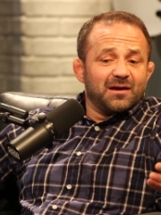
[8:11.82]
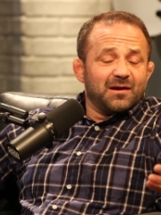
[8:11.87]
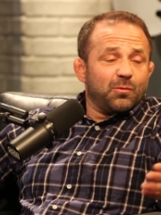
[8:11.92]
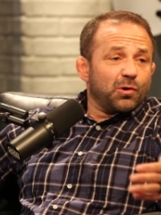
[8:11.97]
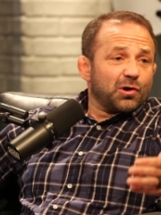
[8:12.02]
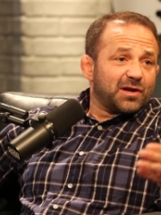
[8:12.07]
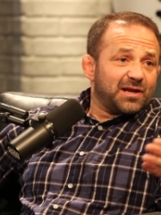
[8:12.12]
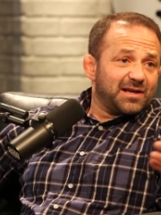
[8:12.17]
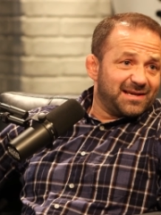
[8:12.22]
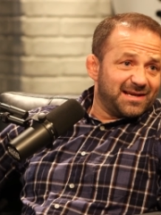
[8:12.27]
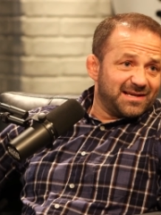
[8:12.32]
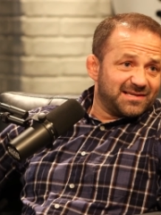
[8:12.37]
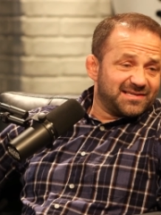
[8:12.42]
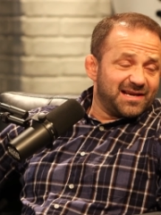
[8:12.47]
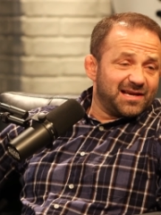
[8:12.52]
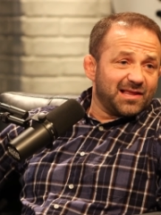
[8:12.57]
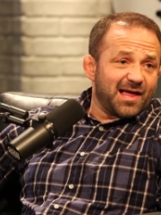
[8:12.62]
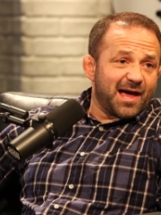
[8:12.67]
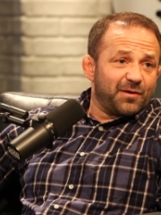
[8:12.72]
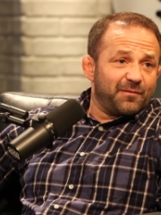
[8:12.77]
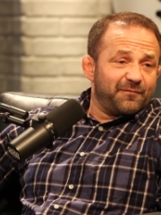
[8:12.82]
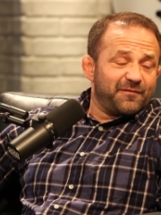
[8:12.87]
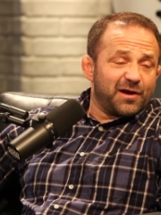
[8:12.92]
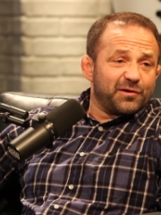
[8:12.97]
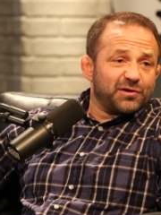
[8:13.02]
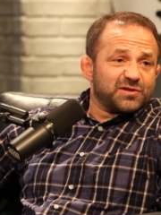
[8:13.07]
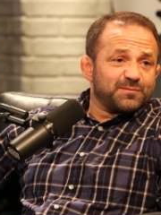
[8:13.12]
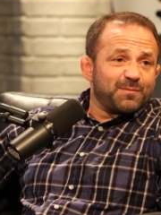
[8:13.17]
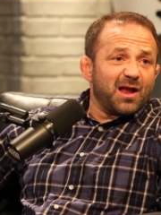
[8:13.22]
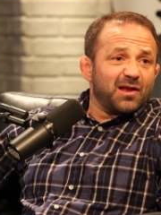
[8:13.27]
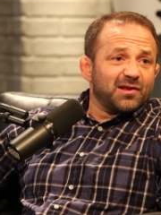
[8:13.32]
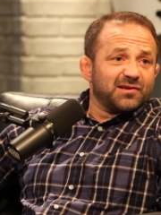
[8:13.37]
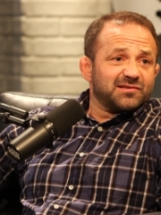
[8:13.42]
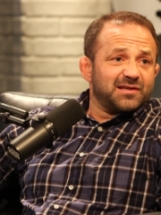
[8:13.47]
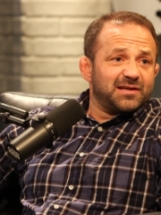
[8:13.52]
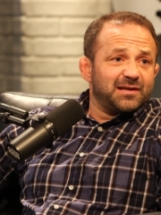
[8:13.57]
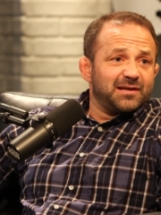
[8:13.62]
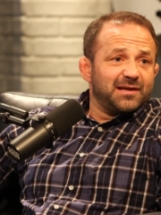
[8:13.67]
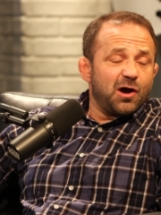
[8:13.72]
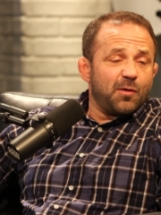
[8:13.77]
Work in DC a lot on veterans
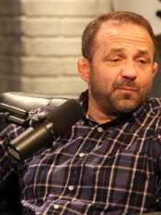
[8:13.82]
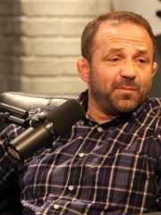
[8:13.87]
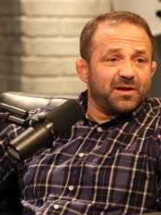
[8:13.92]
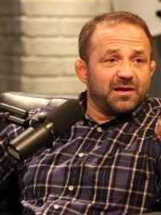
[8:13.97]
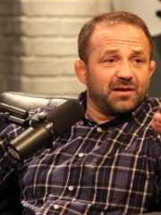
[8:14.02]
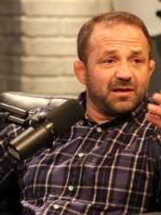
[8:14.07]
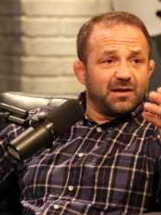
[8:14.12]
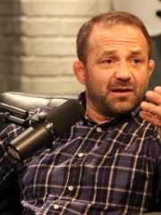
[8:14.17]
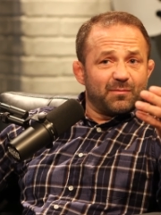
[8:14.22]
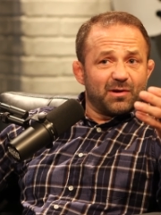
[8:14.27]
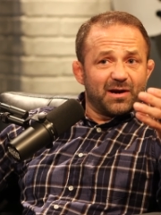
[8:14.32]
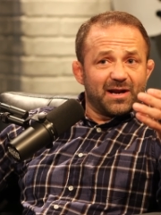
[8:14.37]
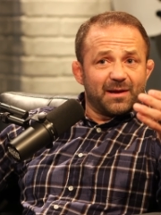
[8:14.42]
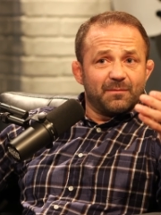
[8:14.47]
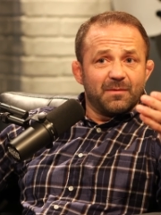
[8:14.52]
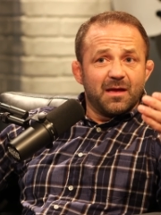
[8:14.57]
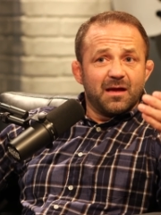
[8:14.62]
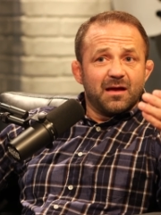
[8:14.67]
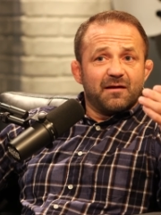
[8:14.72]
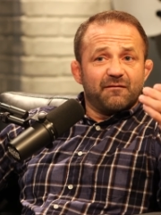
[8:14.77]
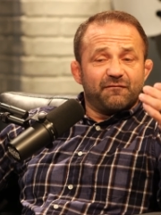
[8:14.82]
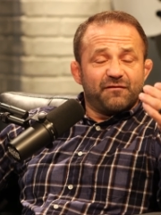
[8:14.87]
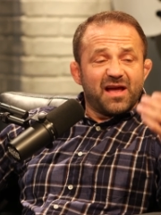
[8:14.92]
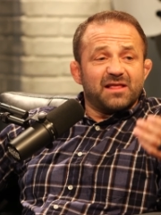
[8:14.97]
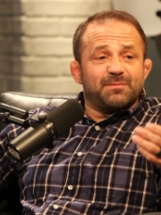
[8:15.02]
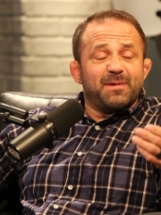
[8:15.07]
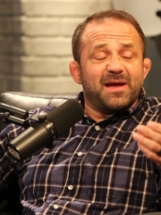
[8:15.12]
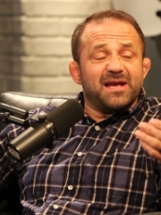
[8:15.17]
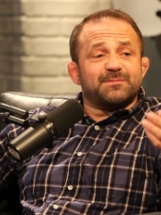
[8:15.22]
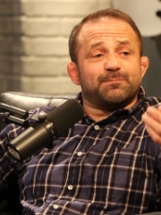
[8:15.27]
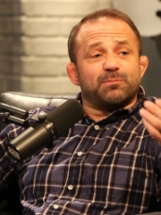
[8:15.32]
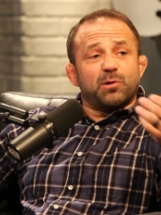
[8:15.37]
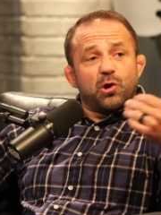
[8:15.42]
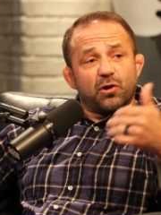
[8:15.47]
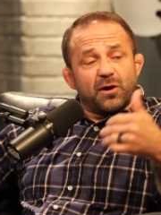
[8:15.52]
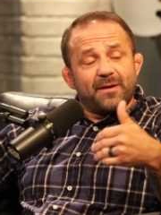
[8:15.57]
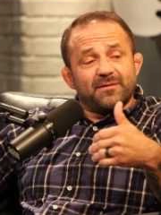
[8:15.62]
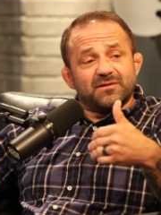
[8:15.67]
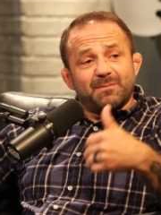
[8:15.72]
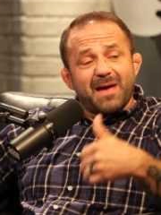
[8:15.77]
policy, mm -hmm. helping to uh, bring faith-based
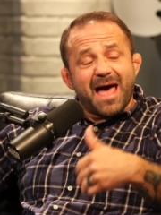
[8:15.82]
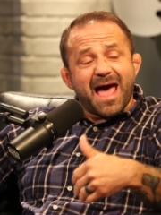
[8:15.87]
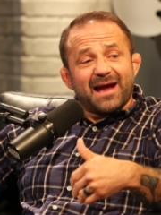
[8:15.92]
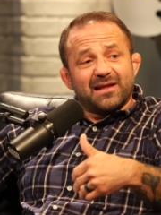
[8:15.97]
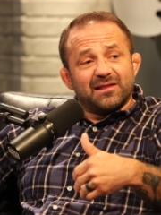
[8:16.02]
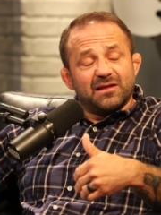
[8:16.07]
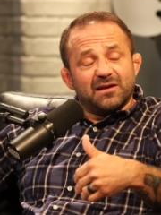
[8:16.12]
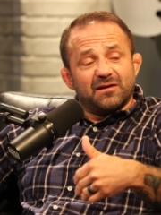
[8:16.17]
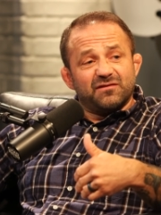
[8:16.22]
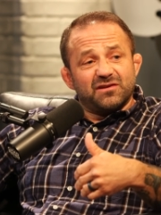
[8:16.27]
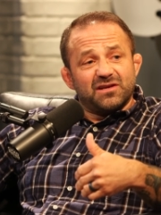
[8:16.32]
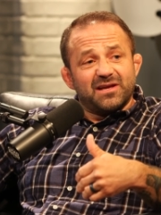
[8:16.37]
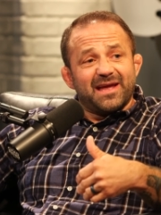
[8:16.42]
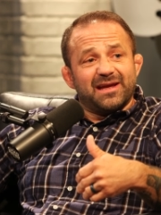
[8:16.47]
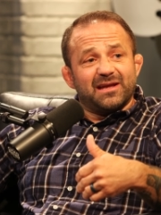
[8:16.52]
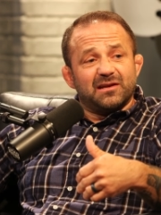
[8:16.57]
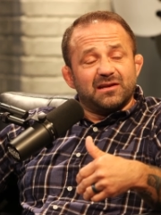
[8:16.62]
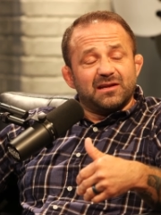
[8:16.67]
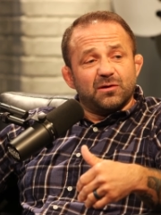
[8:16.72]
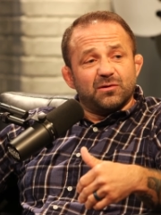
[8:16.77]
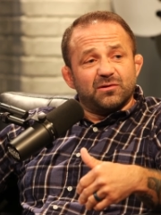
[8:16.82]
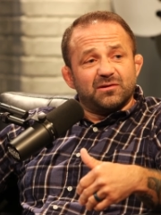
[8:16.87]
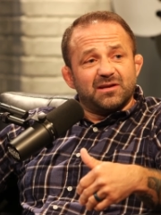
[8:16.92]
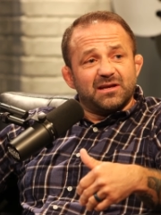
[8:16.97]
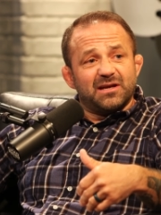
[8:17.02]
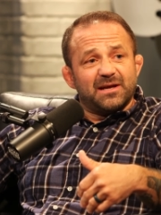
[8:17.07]
programs back into the VA and DoD.